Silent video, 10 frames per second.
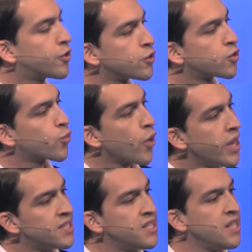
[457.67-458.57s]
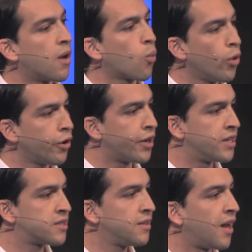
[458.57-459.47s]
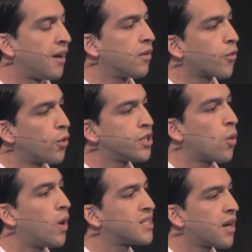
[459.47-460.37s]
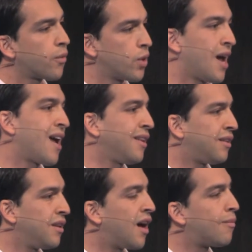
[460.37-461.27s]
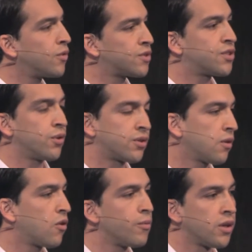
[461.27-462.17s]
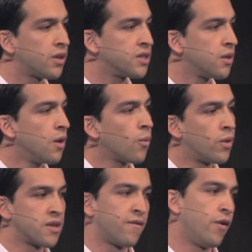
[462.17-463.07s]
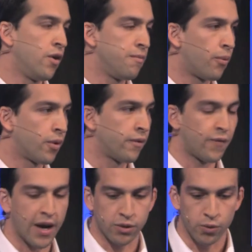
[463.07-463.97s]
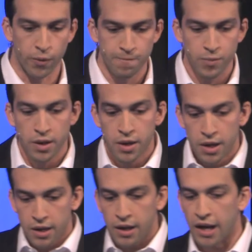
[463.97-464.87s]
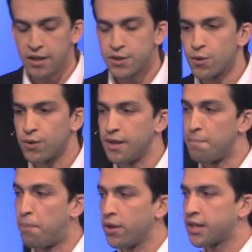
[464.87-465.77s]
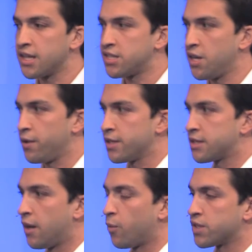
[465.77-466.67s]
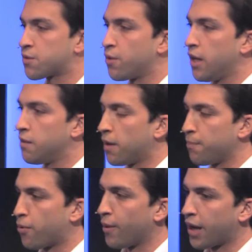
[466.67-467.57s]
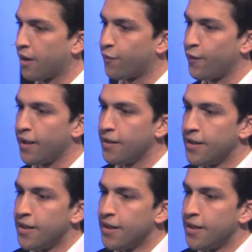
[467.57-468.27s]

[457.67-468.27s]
just raising awareness that roya was a reality among certain communities was a very important factor. Also, the podcast series that was created by Prome Cafe